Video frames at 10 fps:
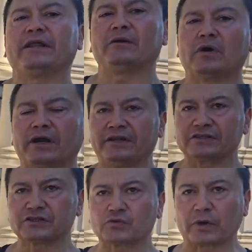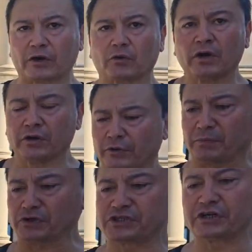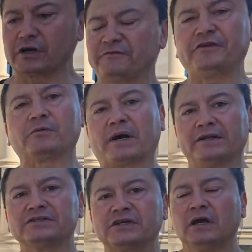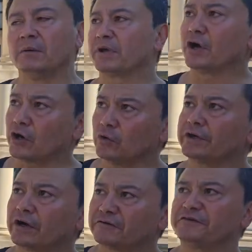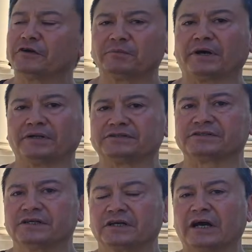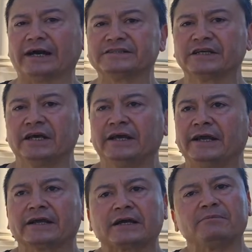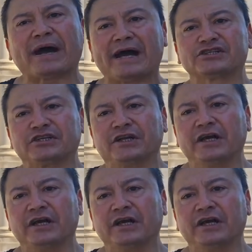And this is where they're pushing our fear buttons. But not only our fear buttons, guys, compassion.